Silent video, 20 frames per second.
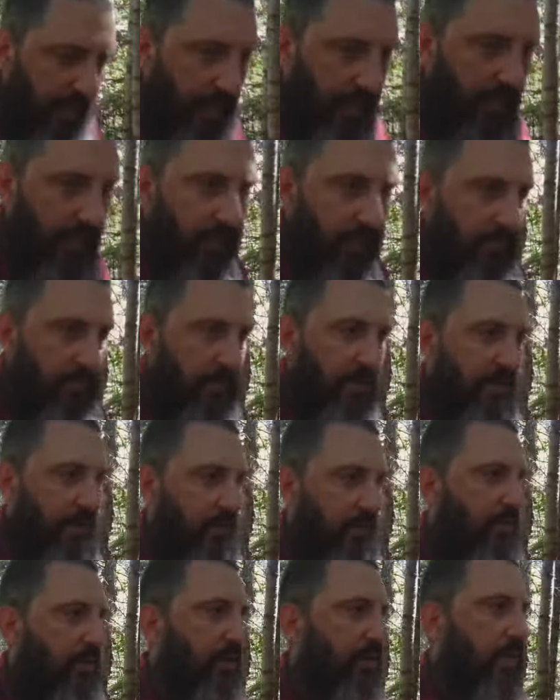And, um, you
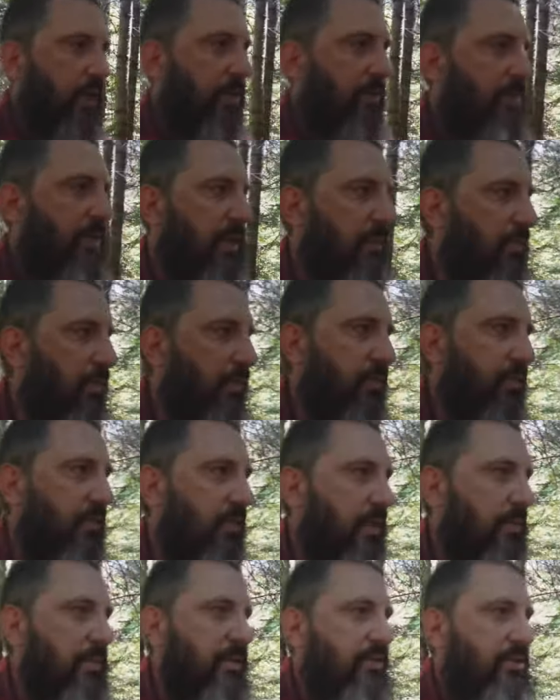know, again, people,
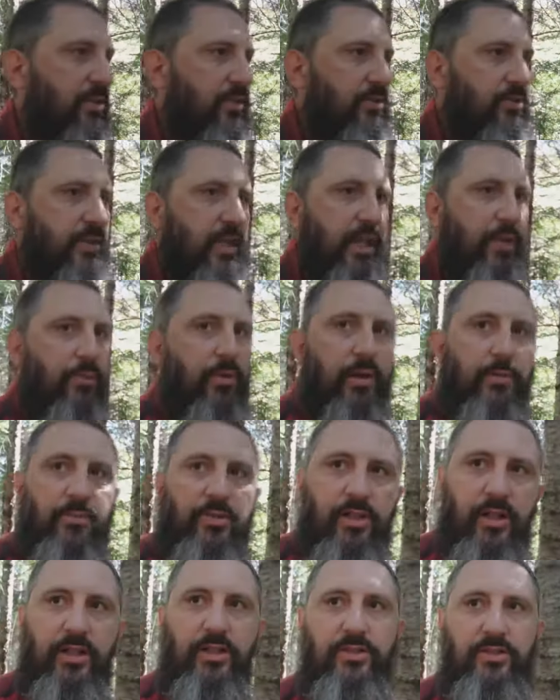they misunderstand what I'm
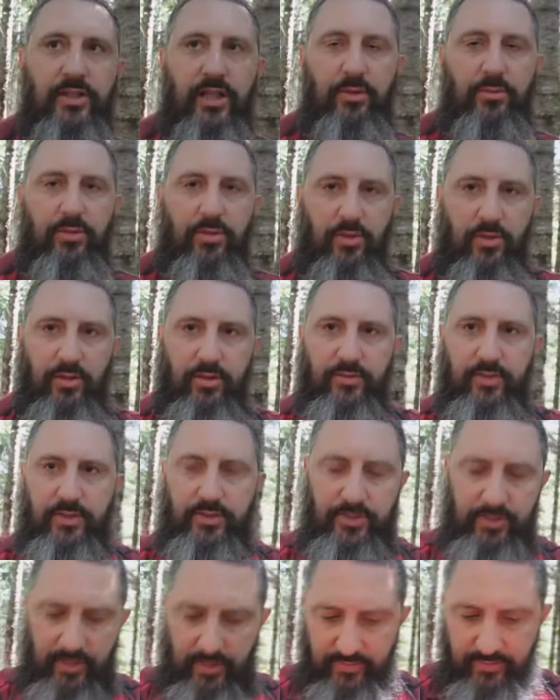trying to say with all of
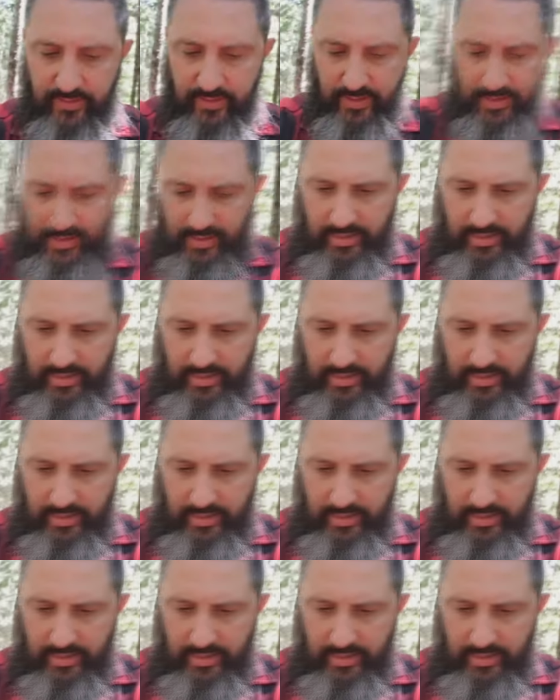this stuff.